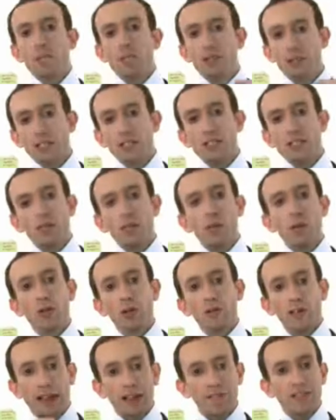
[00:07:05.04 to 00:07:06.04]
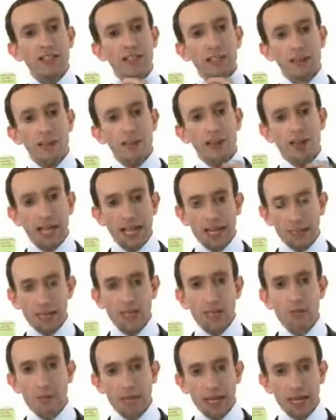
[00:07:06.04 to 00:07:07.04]
the principle of having different
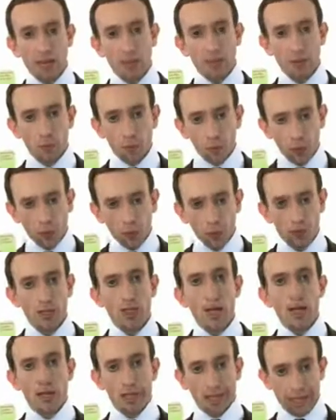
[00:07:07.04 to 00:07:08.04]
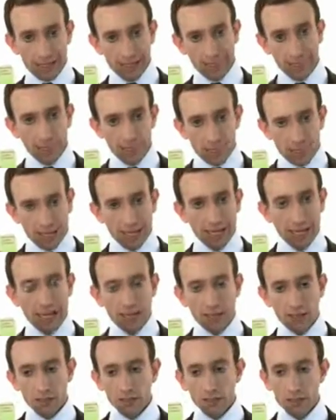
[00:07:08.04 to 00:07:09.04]
letters make up a word in birthday
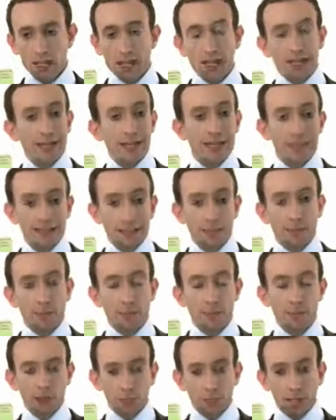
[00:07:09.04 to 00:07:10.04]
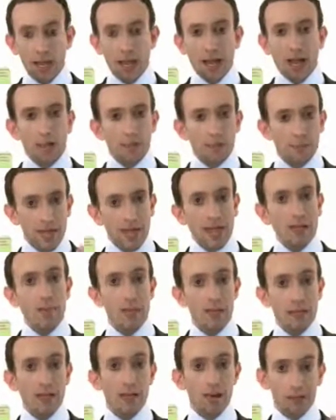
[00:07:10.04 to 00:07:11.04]
candles is simple.
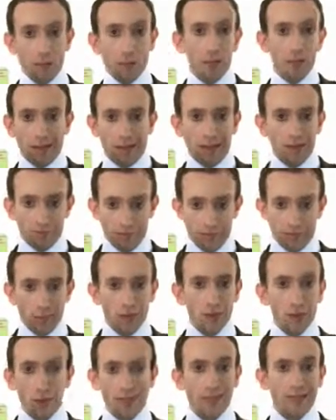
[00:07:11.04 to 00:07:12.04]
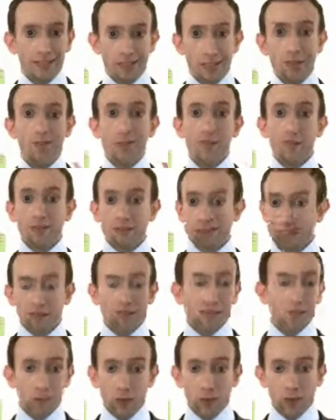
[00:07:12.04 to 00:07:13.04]
Maybe all I have to do is do different